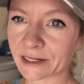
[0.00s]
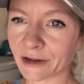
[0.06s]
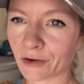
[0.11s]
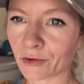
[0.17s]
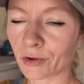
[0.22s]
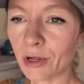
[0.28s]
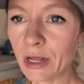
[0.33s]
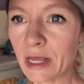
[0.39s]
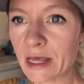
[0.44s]

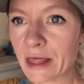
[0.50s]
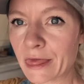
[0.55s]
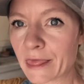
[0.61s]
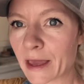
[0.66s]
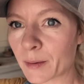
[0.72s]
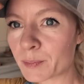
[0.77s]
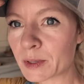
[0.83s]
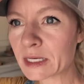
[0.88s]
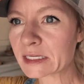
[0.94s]
Now,
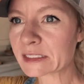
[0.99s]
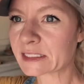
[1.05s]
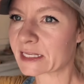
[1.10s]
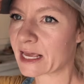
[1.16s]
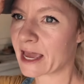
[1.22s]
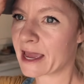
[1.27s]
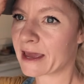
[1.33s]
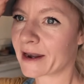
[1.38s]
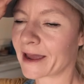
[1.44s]
that being
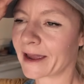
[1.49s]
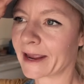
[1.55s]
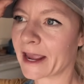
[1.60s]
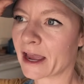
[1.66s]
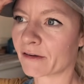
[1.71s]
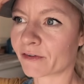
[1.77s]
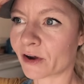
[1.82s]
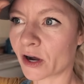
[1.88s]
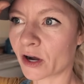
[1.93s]
said, I
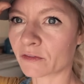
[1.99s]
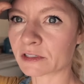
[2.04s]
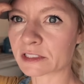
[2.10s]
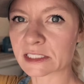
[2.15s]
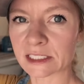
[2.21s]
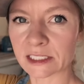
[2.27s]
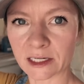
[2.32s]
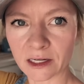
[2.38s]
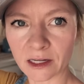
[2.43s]
have
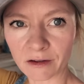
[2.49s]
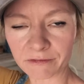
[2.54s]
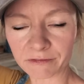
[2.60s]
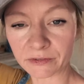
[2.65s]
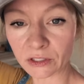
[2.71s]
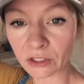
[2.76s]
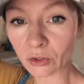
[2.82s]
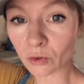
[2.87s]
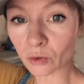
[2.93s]
harvested a
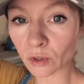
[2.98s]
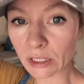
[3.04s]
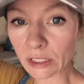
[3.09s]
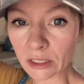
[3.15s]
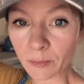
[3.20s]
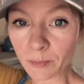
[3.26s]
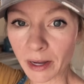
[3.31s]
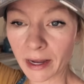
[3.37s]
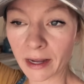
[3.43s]
few
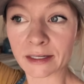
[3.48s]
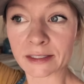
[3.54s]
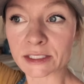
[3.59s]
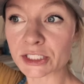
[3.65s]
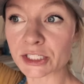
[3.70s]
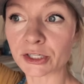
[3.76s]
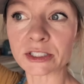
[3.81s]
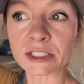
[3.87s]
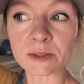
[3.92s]
in the
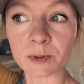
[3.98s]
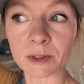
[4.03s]
past years,